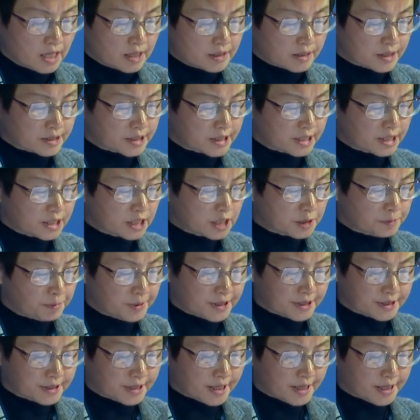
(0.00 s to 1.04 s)
the
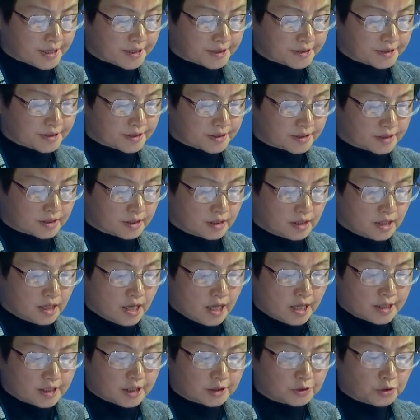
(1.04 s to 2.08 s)
CCP says
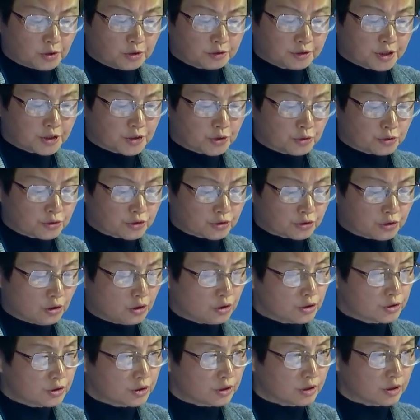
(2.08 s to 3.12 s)
they don't use
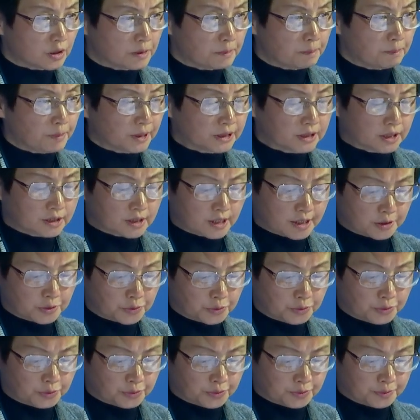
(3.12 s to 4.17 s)
torture, but they
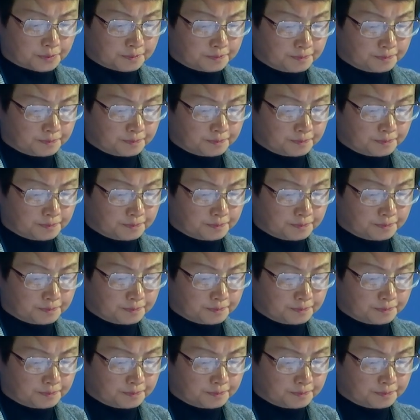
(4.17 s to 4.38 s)
do.